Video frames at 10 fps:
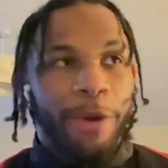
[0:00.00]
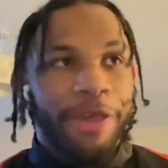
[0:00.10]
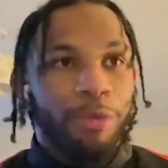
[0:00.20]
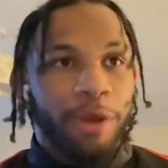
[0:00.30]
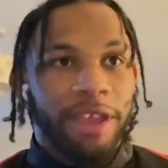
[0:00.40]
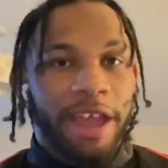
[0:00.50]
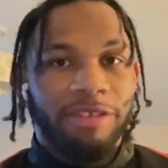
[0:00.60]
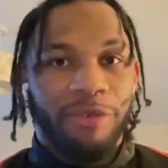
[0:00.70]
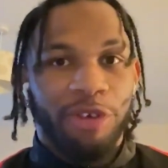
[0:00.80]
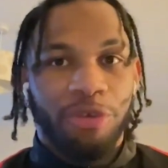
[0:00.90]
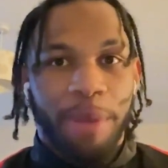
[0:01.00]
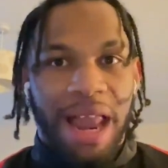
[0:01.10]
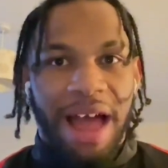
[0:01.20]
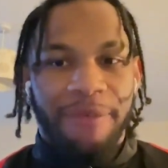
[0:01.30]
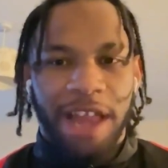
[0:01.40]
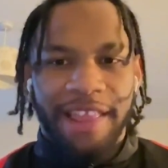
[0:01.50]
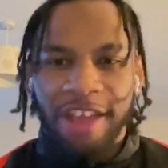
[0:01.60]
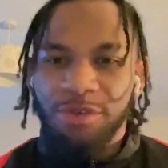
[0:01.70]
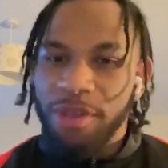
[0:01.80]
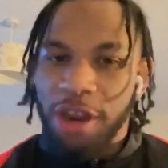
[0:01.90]
with the X Division belt, I feel like
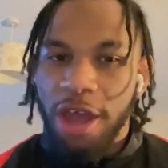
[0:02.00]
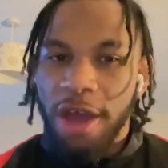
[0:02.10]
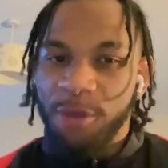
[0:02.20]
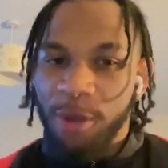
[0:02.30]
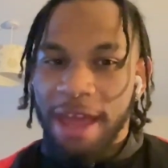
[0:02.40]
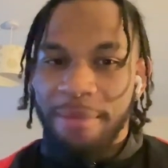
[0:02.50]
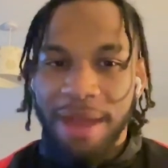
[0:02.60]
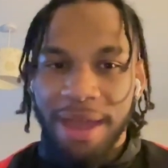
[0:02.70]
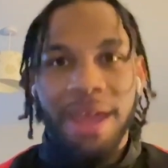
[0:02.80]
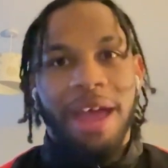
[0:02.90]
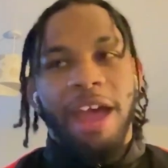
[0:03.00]
that's when the nerves will hit me.